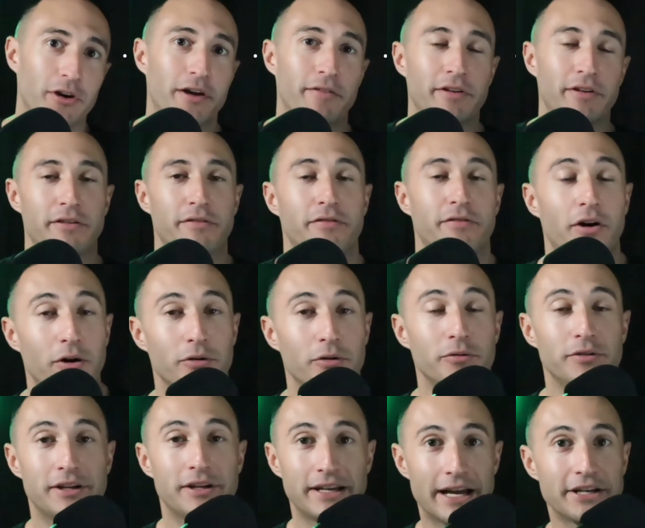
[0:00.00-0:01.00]
have any
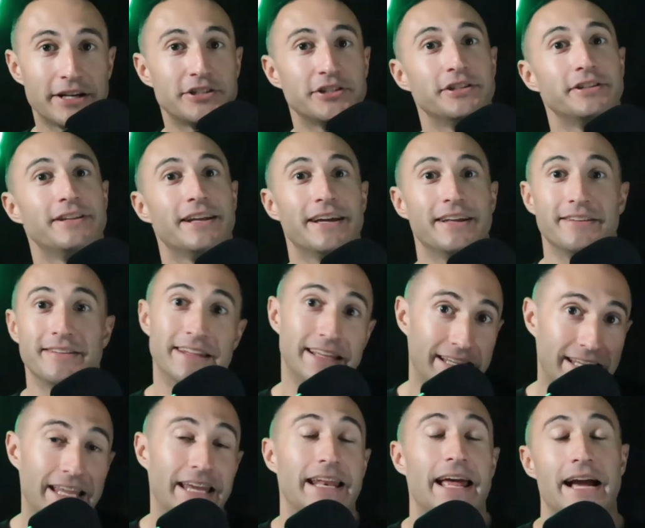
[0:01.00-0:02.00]
phone connection, then they
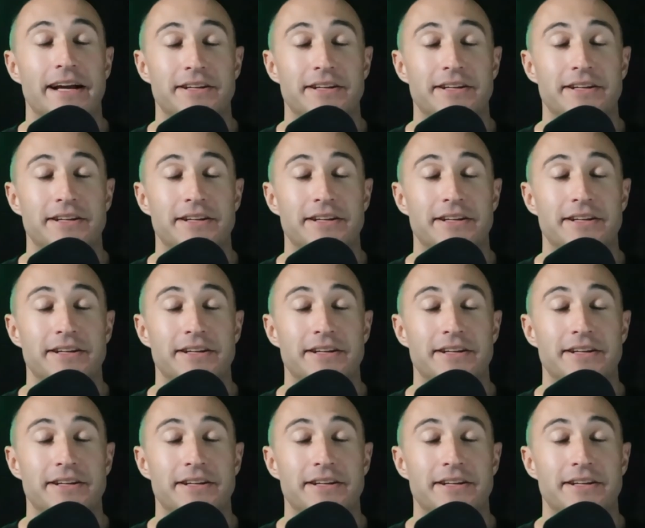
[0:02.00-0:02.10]
can't